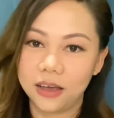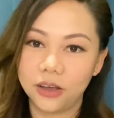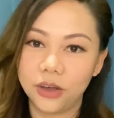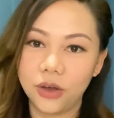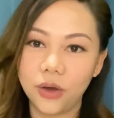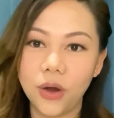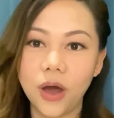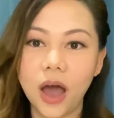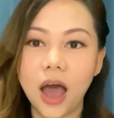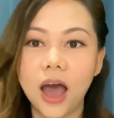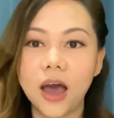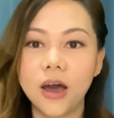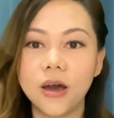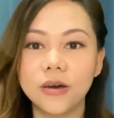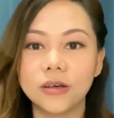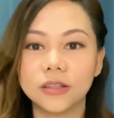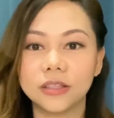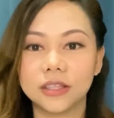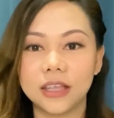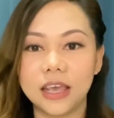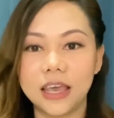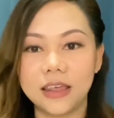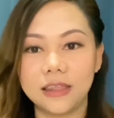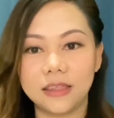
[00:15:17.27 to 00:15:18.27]
go out
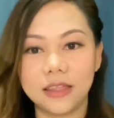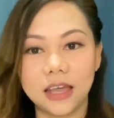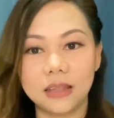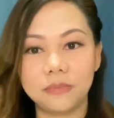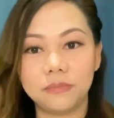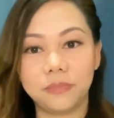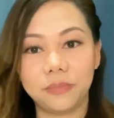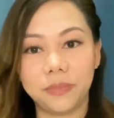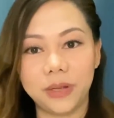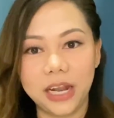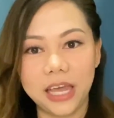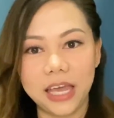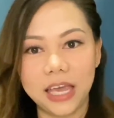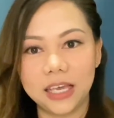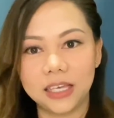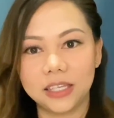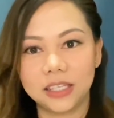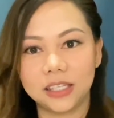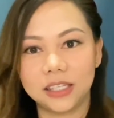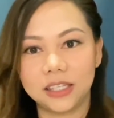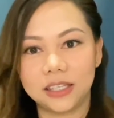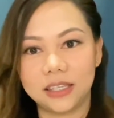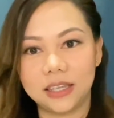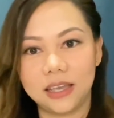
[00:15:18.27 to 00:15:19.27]
in that
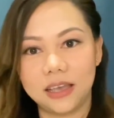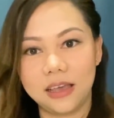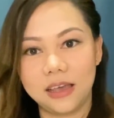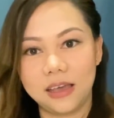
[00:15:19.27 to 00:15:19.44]
place